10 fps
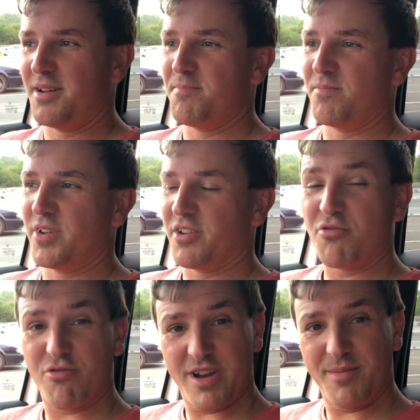with a
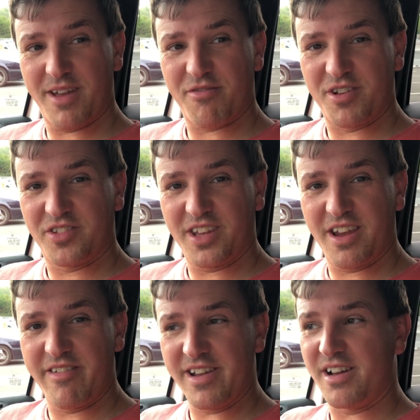cream leather
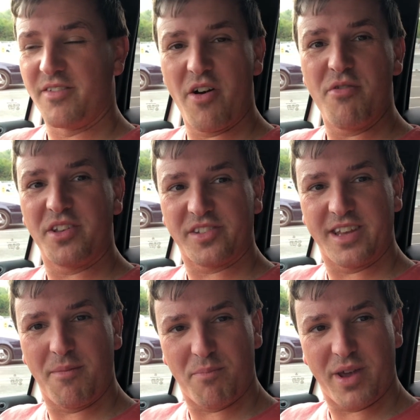interior. I've only
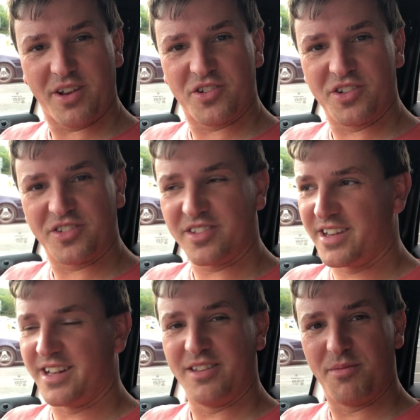seen pictures
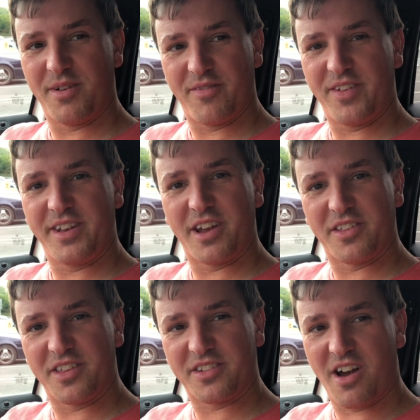and a little bit of video of
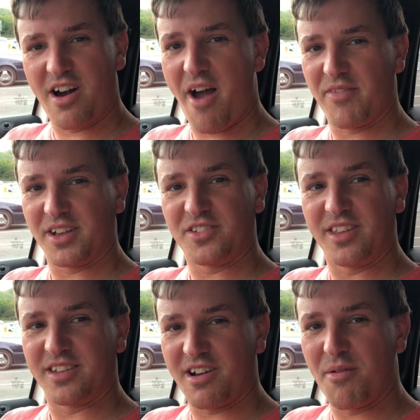this car. I haven't actually
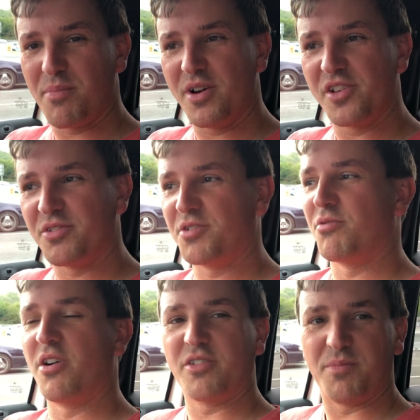seen the car in person, which is
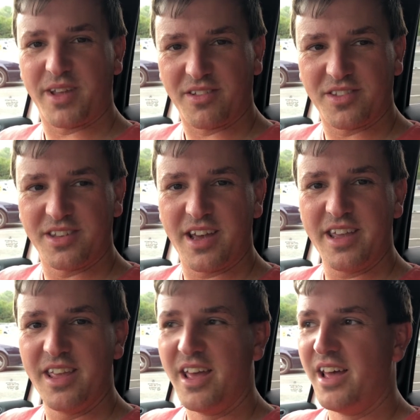why I've come down
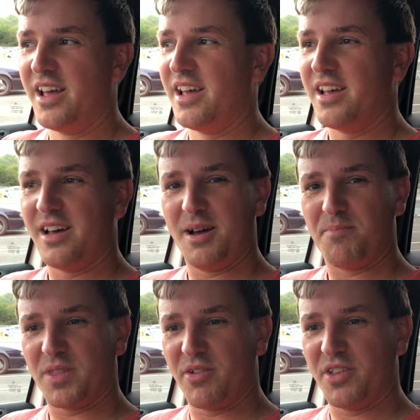today.
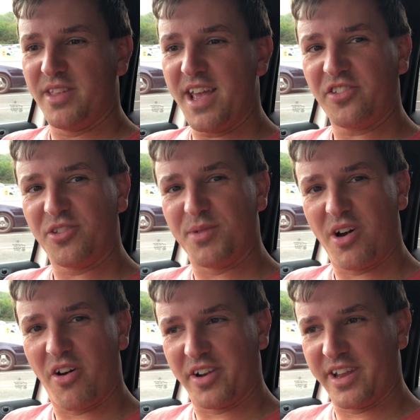The estimate
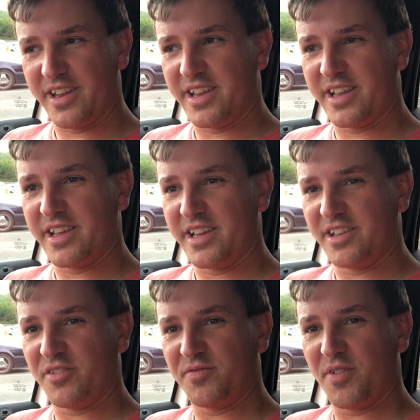on it
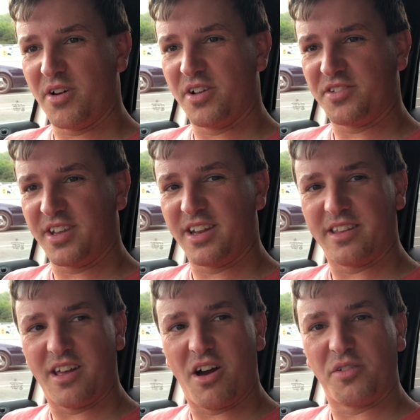is
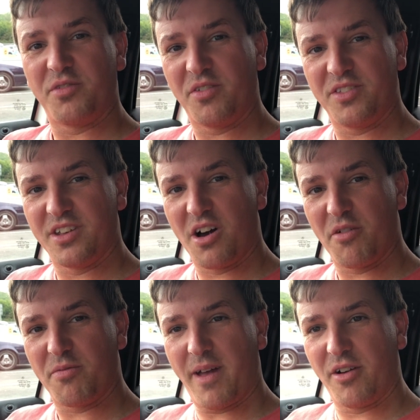
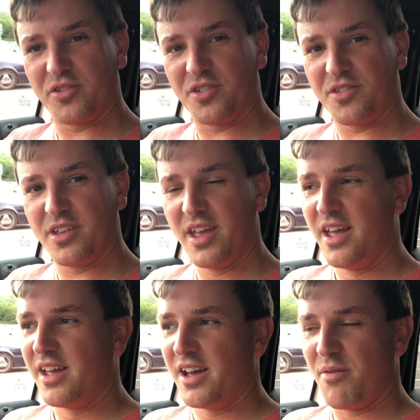15,500,
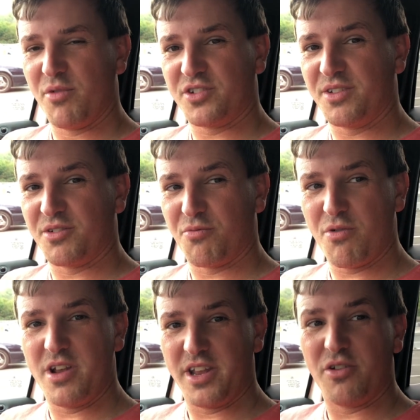which seems a
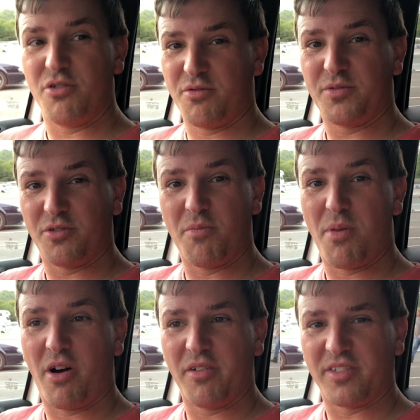really good sort of
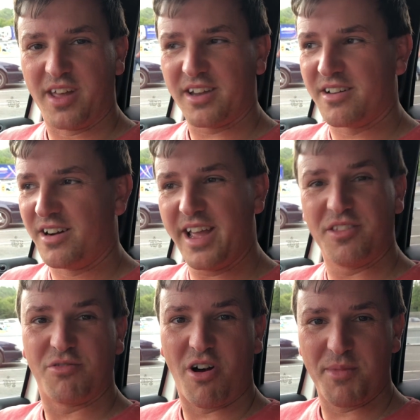buy for that car,
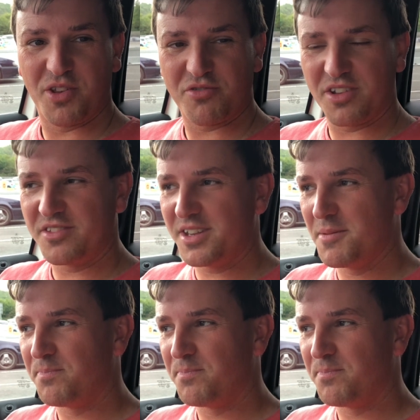hence why I'm interested.